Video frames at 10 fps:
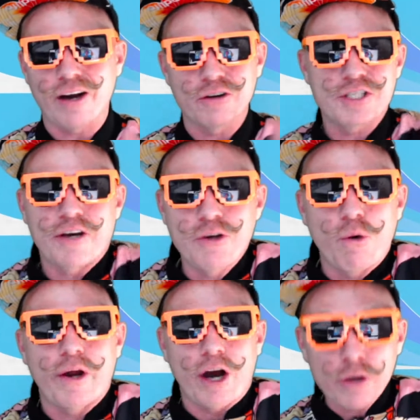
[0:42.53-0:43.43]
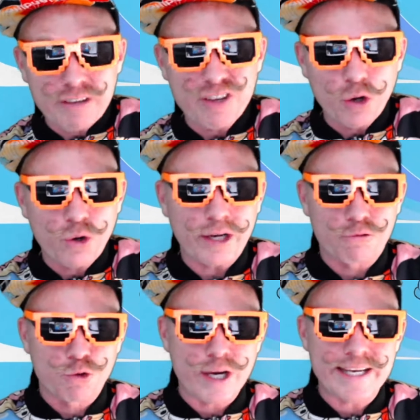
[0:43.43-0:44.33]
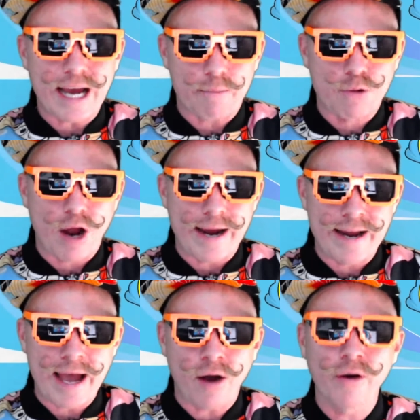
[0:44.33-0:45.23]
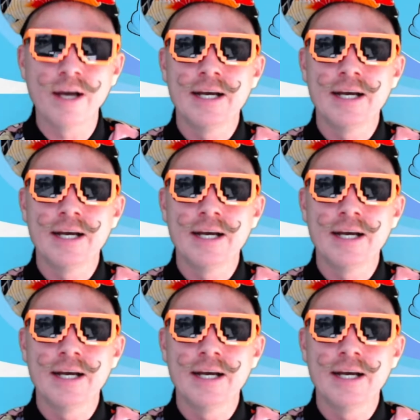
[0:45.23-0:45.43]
I'll tell you what, I'll give you a quick recap right now.